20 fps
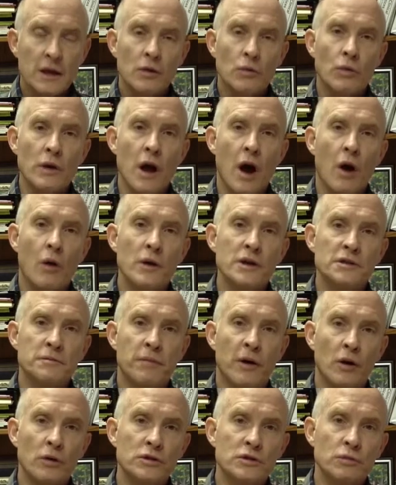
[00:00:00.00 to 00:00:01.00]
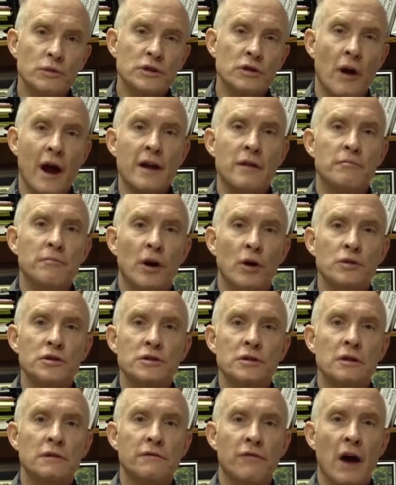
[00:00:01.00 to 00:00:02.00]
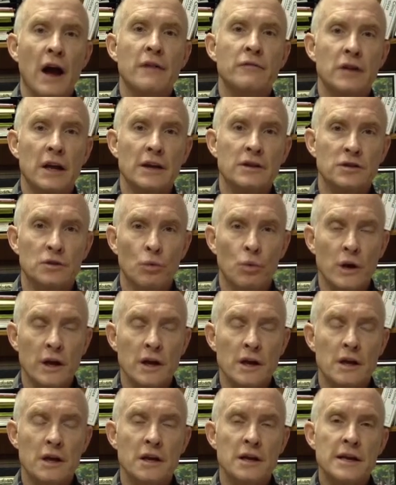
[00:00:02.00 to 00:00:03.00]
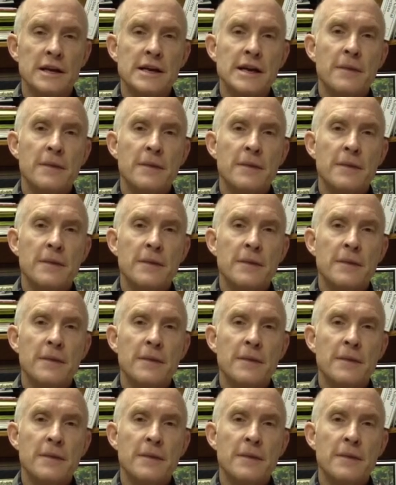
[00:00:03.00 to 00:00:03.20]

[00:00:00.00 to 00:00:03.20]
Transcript: We always post, we try to post it five days a week.